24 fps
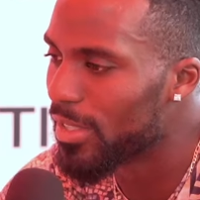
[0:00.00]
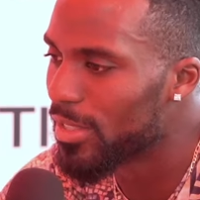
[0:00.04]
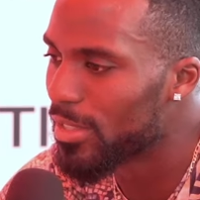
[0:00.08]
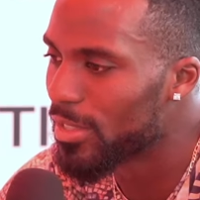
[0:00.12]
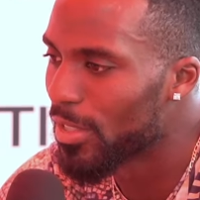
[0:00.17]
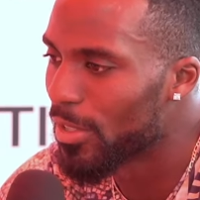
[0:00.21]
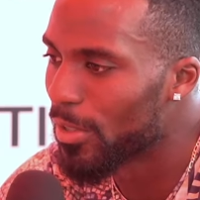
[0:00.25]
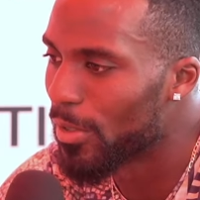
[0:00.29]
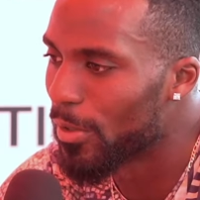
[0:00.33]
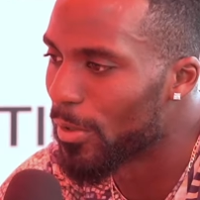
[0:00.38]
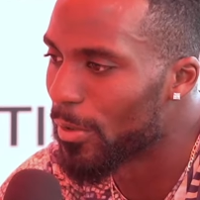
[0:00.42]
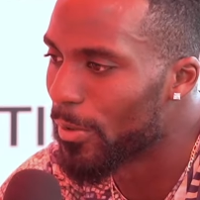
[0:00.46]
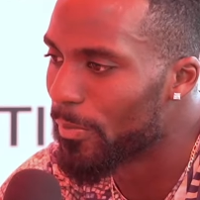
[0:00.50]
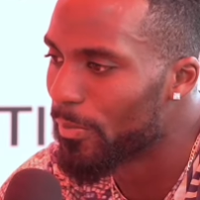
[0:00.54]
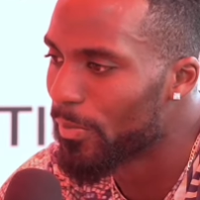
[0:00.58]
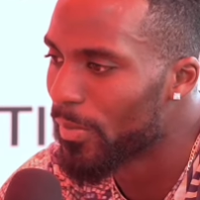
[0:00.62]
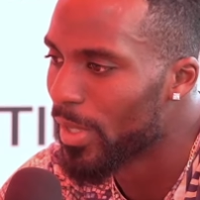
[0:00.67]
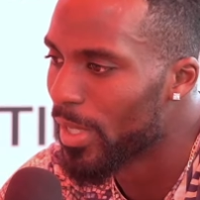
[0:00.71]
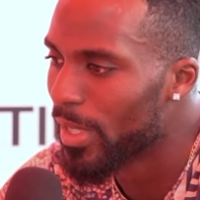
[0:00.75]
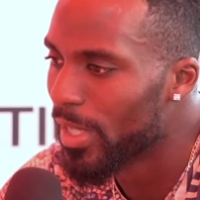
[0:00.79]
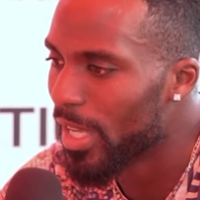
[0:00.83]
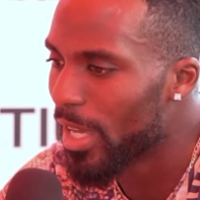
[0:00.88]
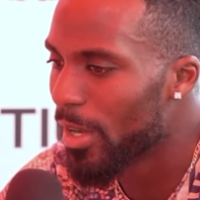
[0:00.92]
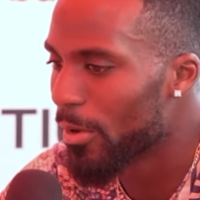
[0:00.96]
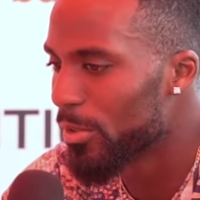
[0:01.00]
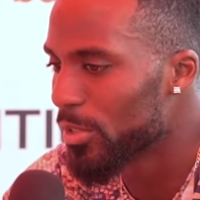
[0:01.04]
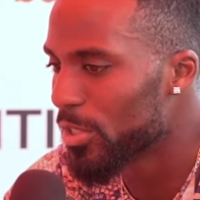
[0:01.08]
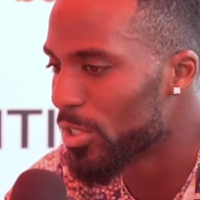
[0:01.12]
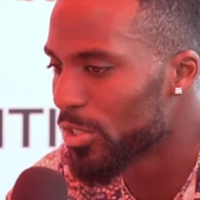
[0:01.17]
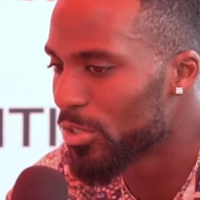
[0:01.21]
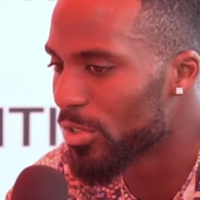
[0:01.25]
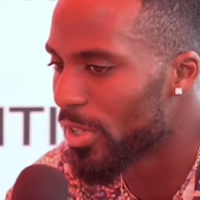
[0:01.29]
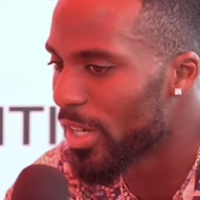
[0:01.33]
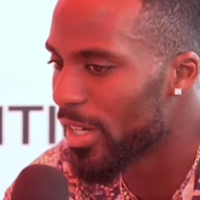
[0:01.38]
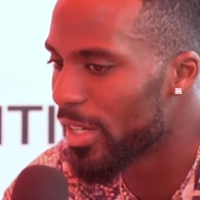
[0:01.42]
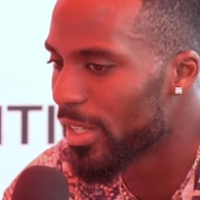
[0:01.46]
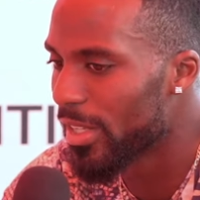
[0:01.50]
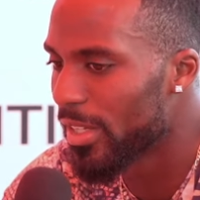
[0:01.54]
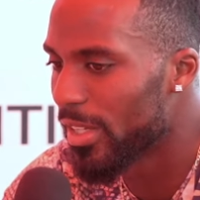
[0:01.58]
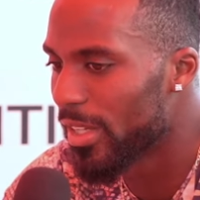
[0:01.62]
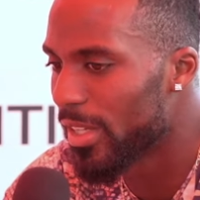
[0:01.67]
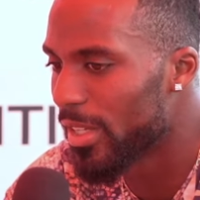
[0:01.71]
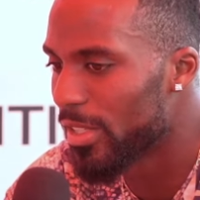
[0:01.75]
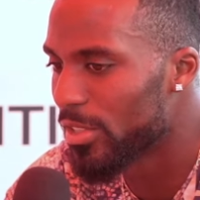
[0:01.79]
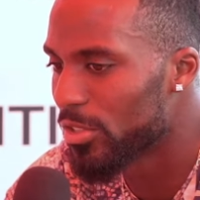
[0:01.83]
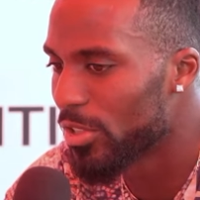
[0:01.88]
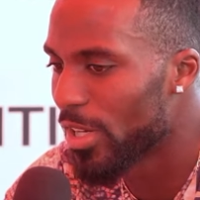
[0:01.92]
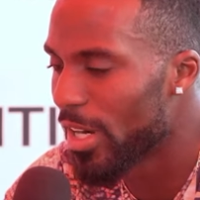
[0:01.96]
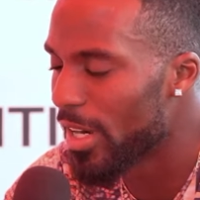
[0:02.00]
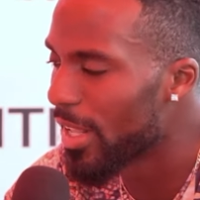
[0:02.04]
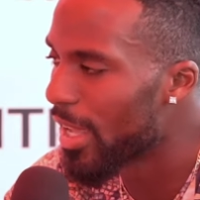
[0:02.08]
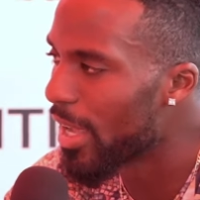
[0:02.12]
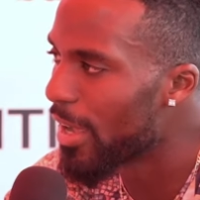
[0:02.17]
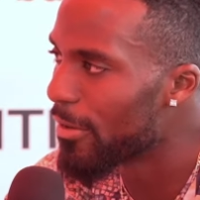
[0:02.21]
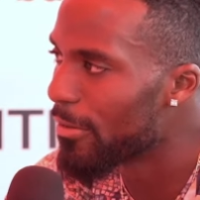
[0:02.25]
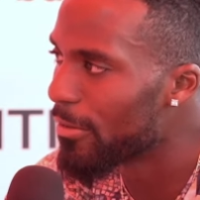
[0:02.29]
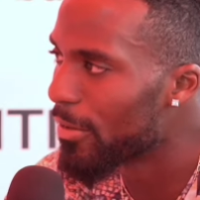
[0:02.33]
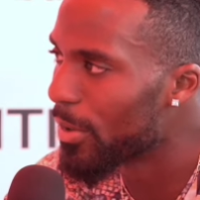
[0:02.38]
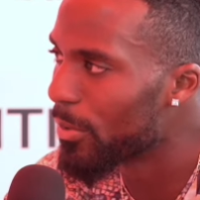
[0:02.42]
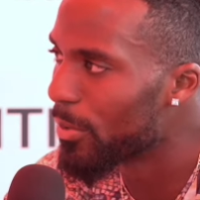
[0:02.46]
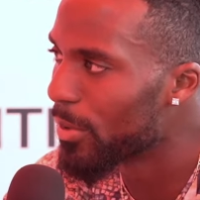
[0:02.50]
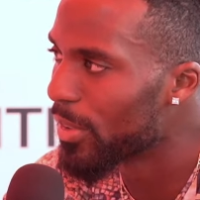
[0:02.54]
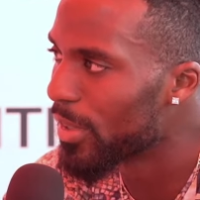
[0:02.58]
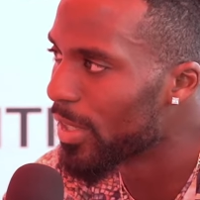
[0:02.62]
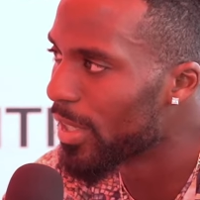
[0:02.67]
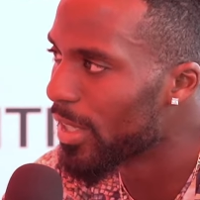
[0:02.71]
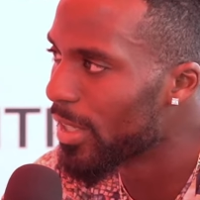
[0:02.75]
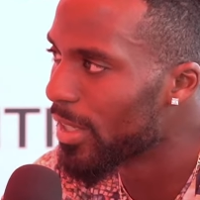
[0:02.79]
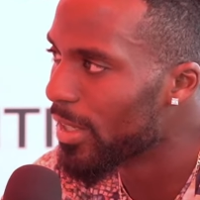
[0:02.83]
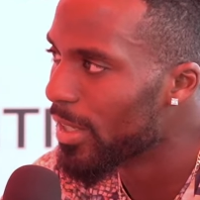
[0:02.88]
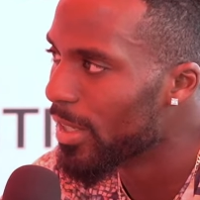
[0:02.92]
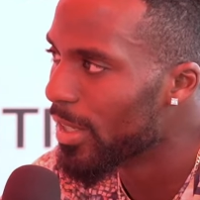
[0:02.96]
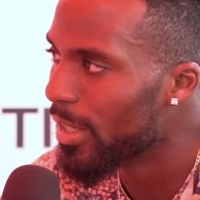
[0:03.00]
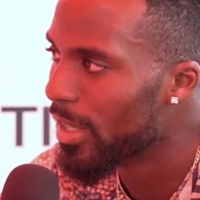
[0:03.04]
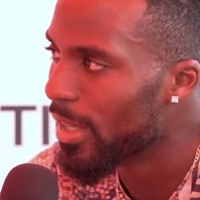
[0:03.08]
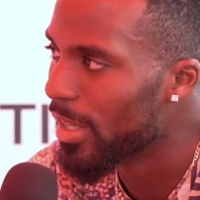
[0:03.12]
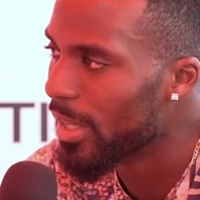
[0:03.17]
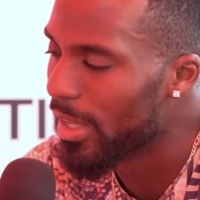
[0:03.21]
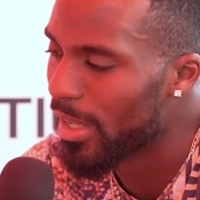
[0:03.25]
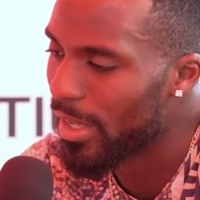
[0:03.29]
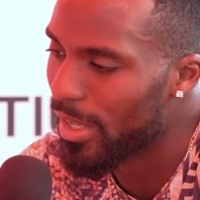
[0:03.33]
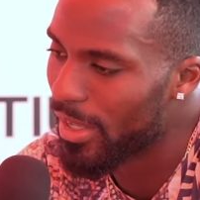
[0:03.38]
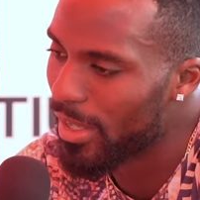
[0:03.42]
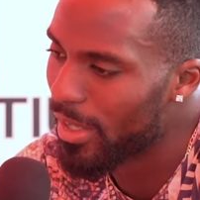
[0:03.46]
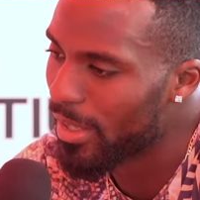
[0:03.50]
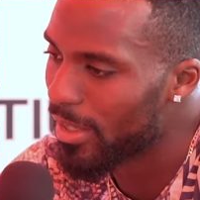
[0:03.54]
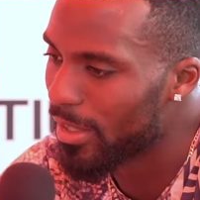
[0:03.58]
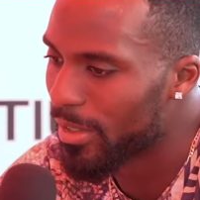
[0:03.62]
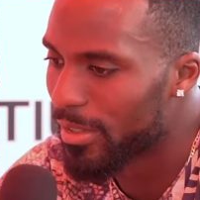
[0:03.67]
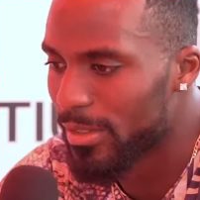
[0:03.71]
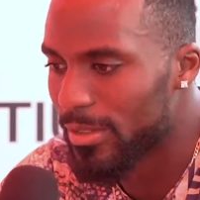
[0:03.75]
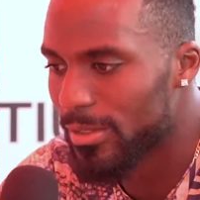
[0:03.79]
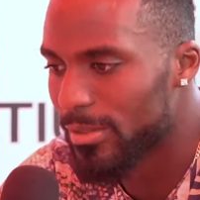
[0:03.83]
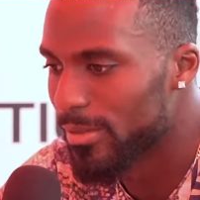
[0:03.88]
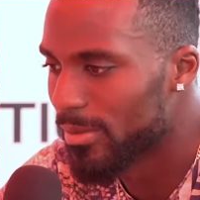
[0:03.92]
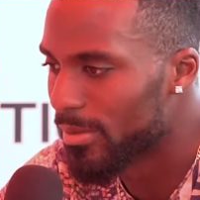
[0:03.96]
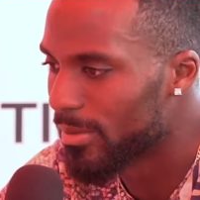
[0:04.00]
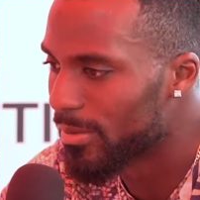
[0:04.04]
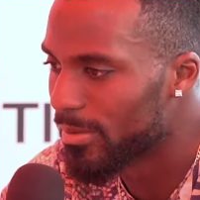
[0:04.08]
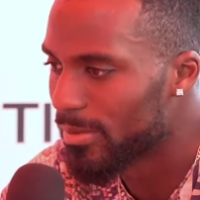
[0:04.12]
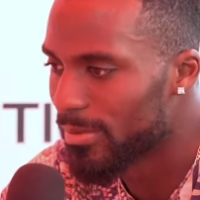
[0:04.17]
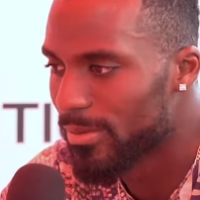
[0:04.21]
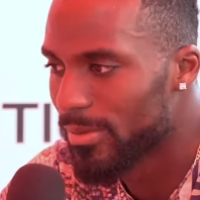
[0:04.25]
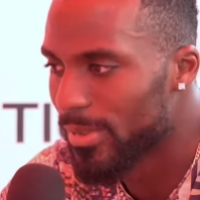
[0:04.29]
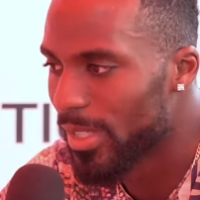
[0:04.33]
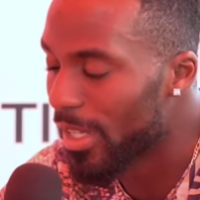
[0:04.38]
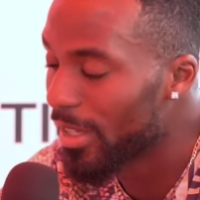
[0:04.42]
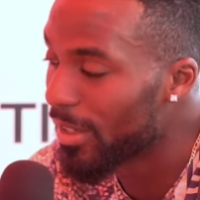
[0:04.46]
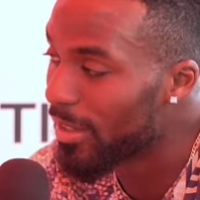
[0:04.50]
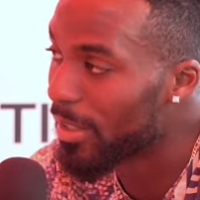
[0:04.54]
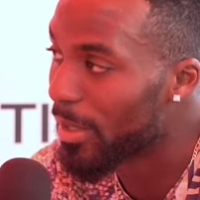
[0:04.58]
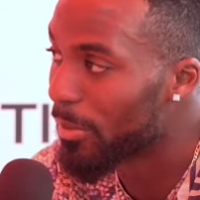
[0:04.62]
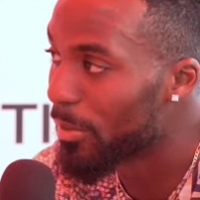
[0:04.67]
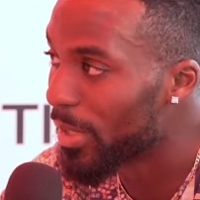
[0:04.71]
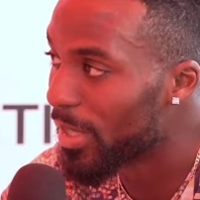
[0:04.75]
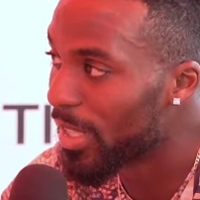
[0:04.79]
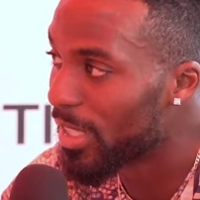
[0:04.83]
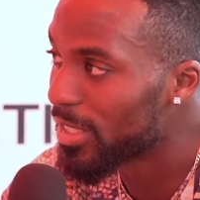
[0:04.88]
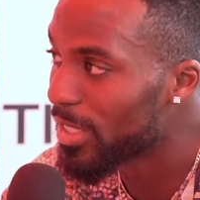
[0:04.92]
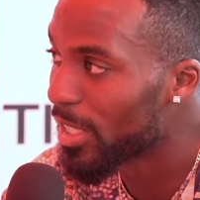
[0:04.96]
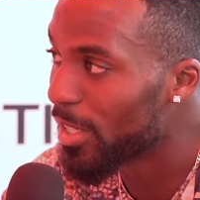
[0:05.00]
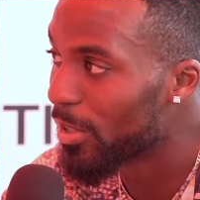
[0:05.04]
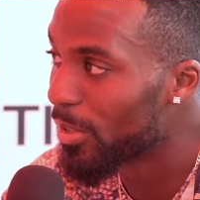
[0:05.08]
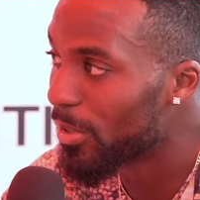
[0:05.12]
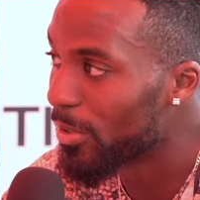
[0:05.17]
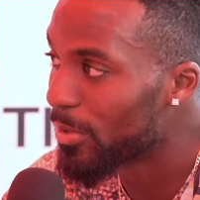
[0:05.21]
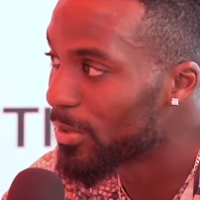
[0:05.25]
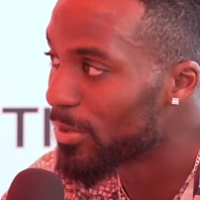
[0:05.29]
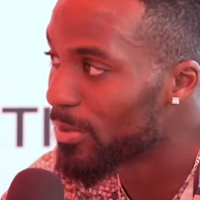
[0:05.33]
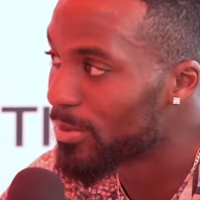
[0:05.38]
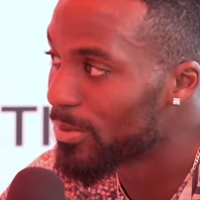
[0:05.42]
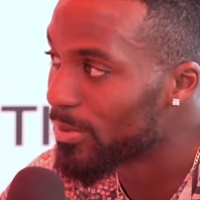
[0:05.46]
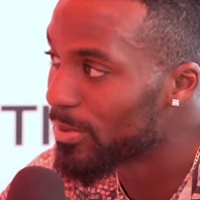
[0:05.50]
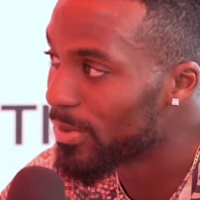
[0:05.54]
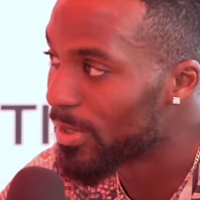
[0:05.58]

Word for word: Yeah. So yeah, we're just trying to trying to have fun with it, and yeah, I mean that's how